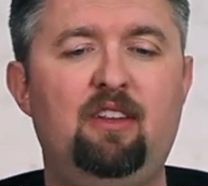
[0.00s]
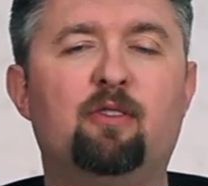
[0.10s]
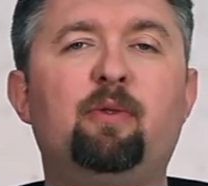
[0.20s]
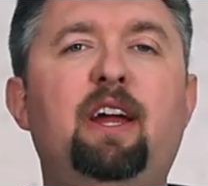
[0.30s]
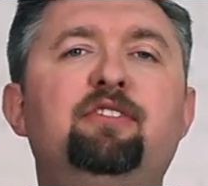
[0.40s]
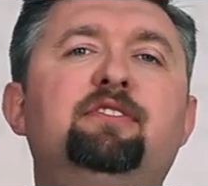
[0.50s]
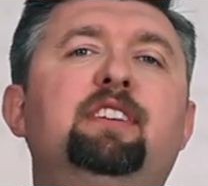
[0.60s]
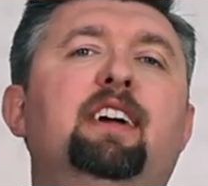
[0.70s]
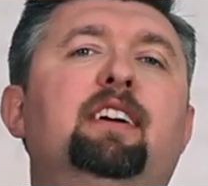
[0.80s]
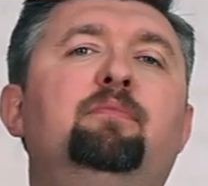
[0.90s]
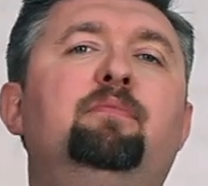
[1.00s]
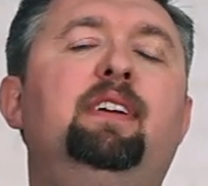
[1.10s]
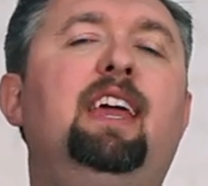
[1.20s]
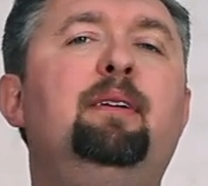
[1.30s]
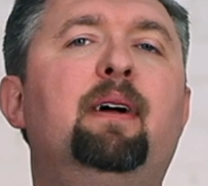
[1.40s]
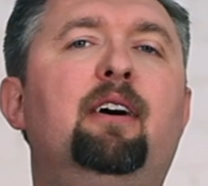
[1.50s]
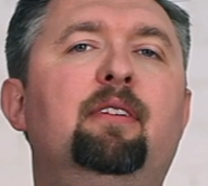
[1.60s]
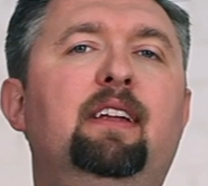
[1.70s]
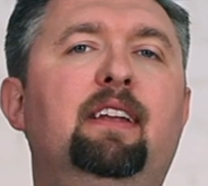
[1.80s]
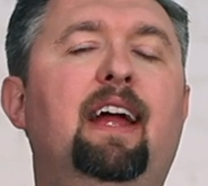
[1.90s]
The Ranger Tech came
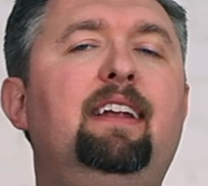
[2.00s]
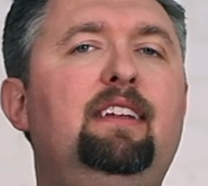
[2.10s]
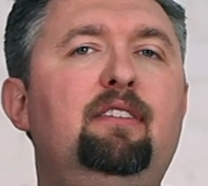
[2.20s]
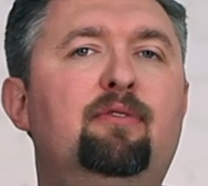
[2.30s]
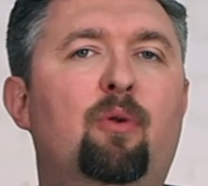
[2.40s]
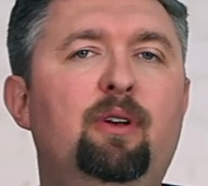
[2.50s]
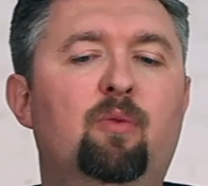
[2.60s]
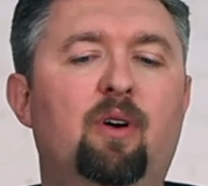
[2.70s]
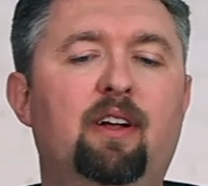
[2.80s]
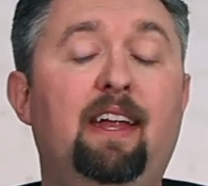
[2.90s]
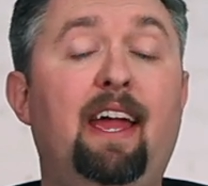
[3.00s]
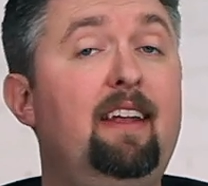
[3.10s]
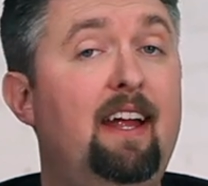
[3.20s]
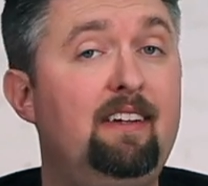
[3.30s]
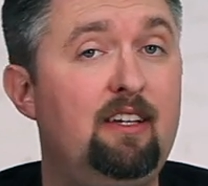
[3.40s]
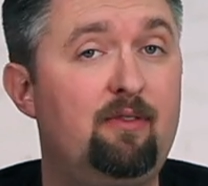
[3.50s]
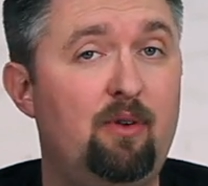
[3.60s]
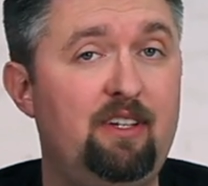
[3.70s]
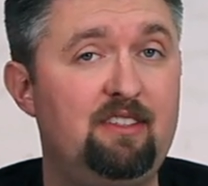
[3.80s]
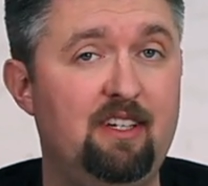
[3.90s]
out in 1941 and
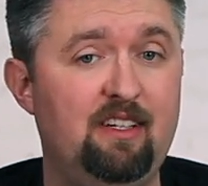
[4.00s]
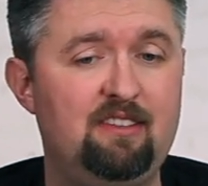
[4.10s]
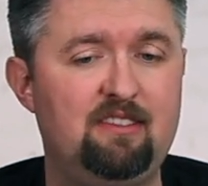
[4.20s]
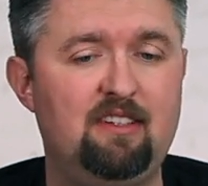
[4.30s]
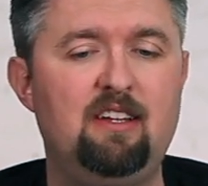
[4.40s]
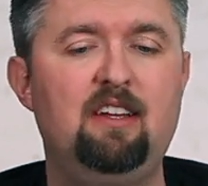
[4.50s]
1946,